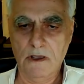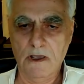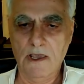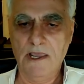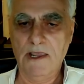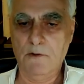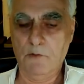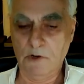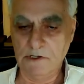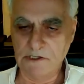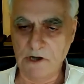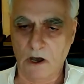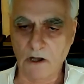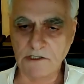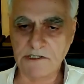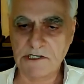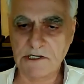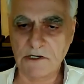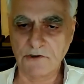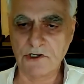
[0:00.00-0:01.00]
He was
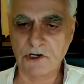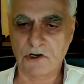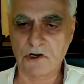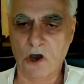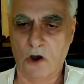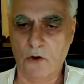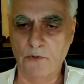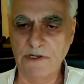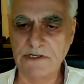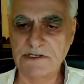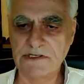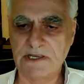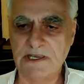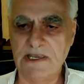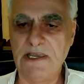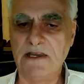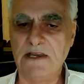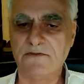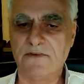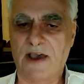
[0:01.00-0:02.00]
also Jokowi's
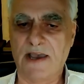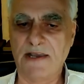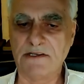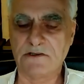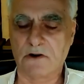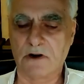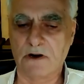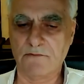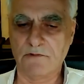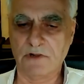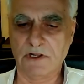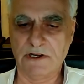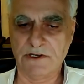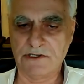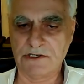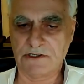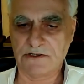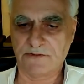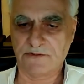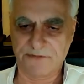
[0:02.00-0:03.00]
key advisor on
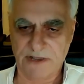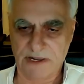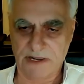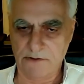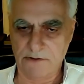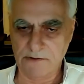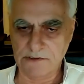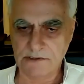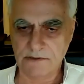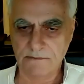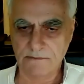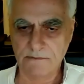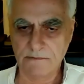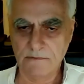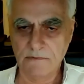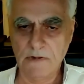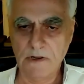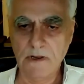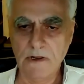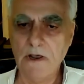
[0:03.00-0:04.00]
religious affairs.
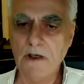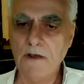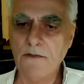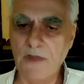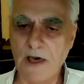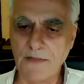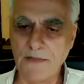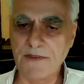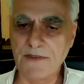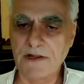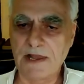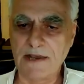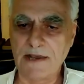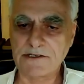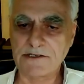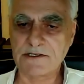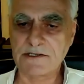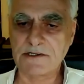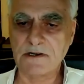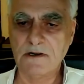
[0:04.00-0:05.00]

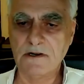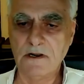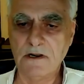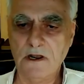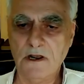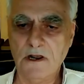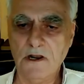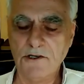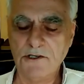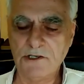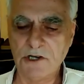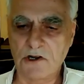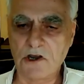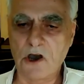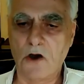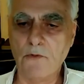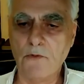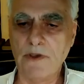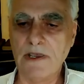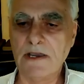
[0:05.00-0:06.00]
Nonetheless,
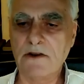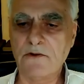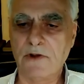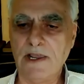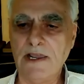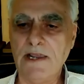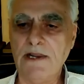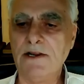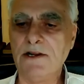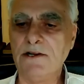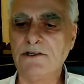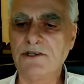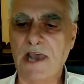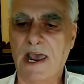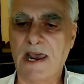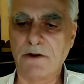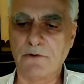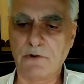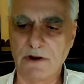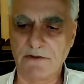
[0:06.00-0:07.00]
Jokowi agreed in
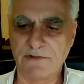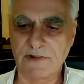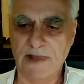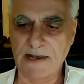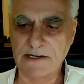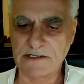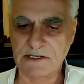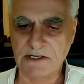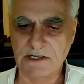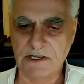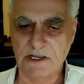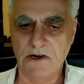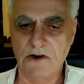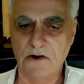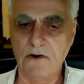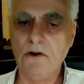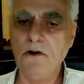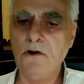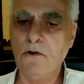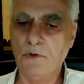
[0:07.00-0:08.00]
January of last
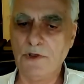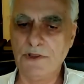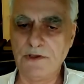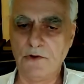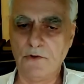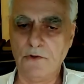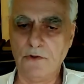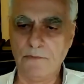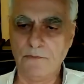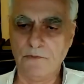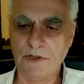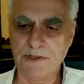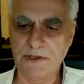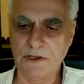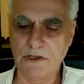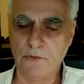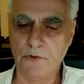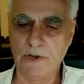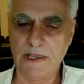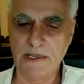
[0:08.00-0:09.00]
year with the
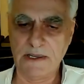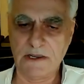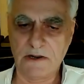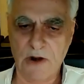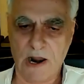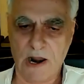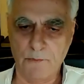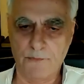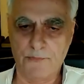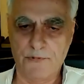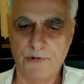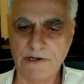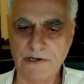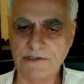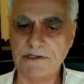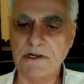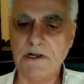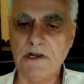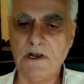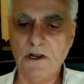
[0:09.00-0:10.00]
UAE Crown
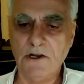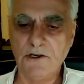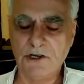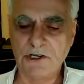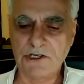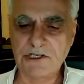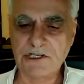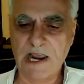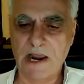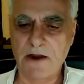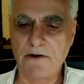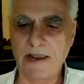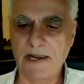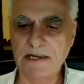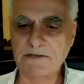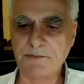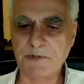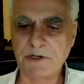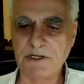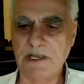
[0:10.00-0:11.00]
Prince to share
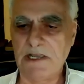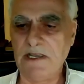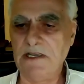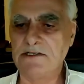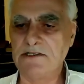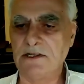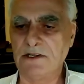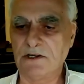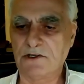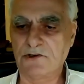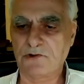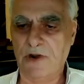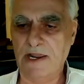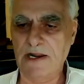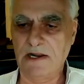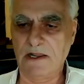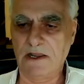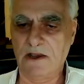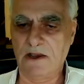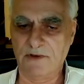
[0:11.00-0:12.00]
expertise in the
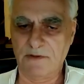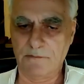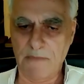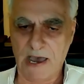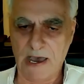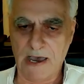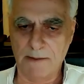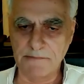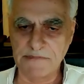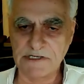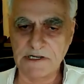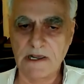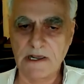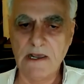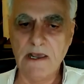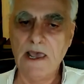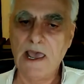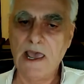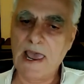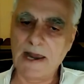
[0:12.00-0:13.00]
training of imams
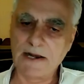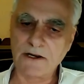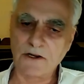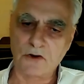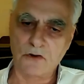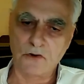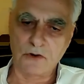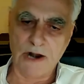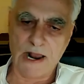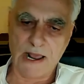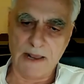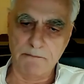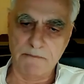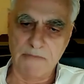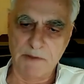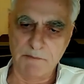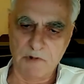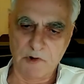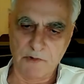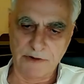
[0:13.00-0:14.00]
and Quran
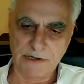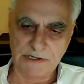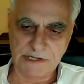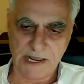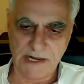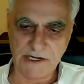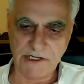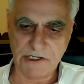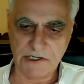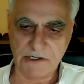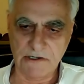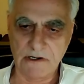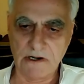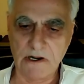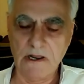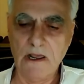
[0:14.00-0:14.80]
memorization,